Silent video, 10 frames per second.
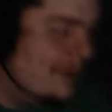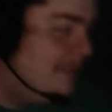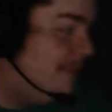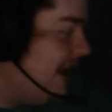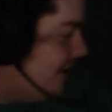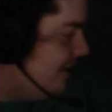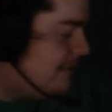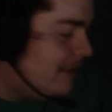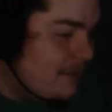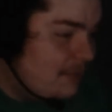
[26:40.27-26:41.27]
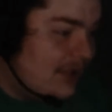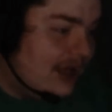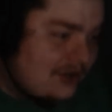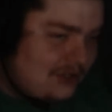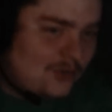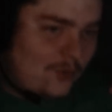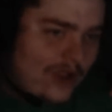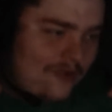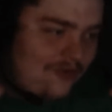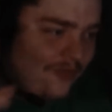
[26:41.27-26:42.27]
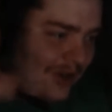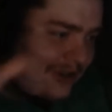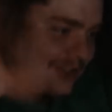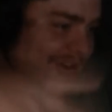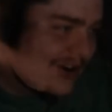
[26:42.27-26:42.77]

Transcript: like a bear in my bed and just wait for me to